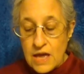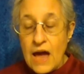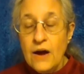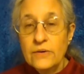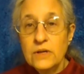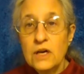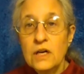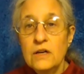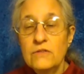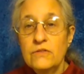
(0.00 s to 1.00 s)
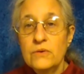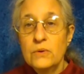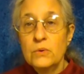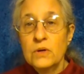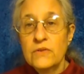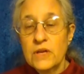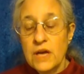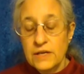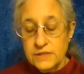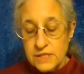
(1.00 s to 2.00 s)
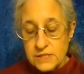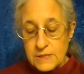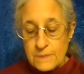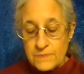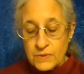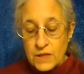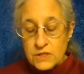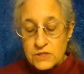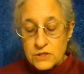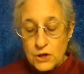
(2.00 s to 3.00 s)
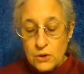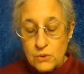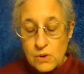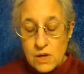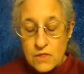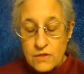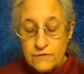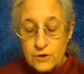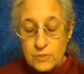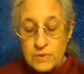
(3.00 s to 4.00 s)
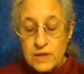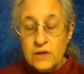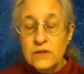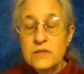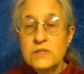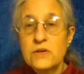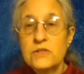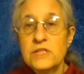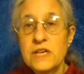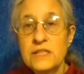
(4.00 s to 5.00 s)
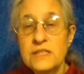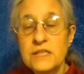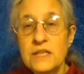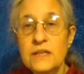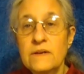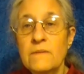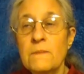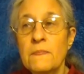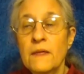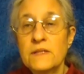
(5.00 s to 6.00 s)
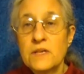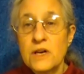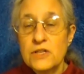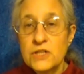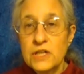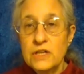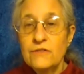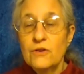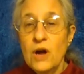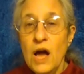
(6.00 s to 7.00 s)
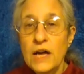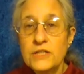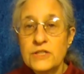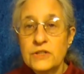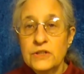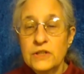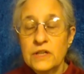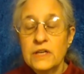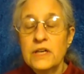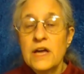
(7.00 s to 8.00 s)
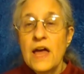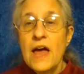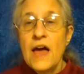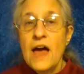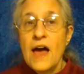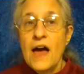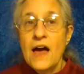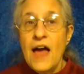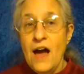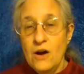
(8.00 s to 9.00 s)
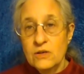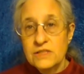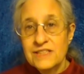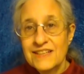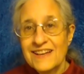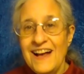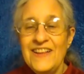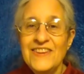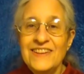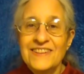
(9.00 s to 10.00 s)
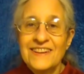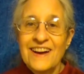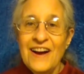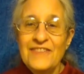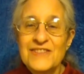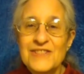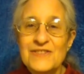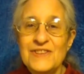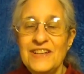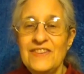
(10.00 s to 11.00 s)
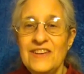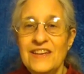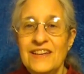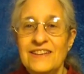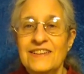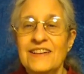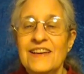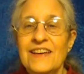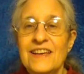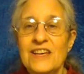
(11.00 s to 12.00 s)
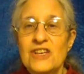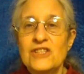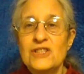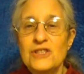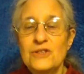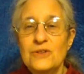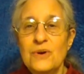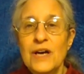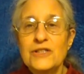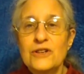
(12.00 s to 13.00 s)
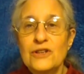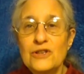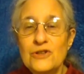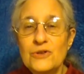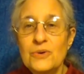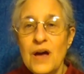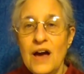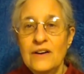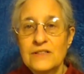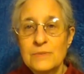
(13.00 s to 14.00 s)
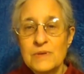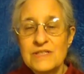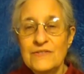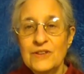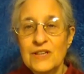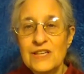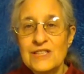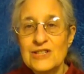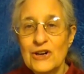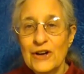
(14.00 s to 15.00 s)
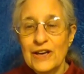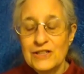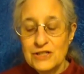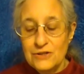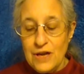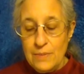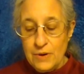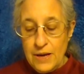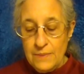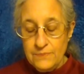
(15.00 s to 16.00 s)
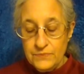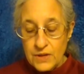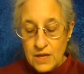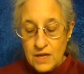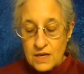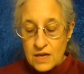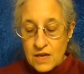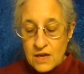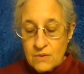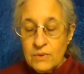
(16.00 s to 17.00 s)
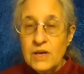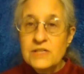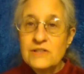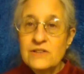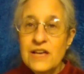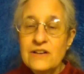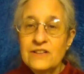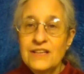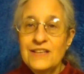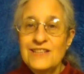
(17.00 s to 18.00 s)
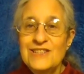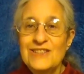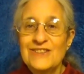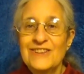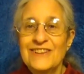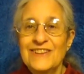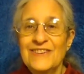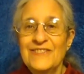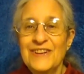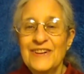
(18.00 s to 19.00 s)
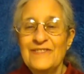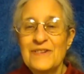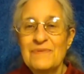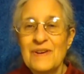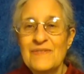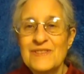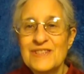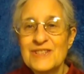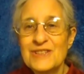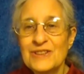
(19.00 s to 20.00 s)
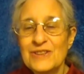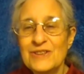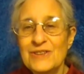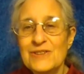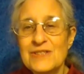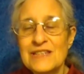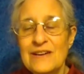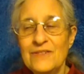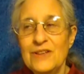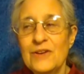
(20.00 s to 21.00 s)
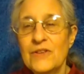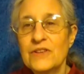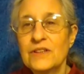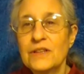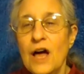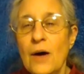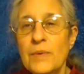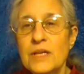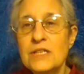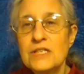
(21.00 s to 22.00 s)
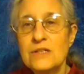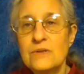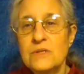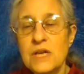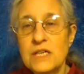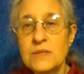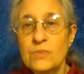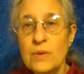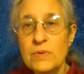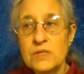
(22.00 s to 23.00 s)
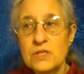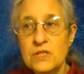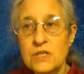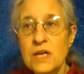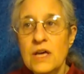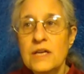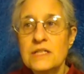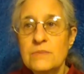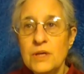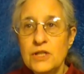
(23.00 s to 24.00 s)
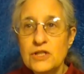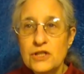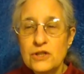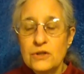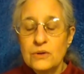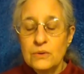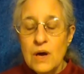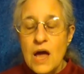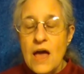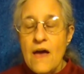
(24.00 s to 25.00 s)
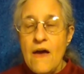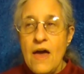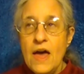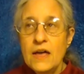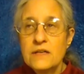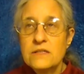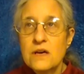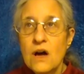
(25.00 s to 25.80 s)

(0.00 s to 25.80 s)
out of Ur of the Chaldees. So the verb there is hotseti, it's conjugated for I took out, and then the chaf savit at the end is you. I took you out. Specifically, he's talking to Abraham. We also now get into a little bit of the prepositional use, and we know that the lamed is used as a preposition to mean to, and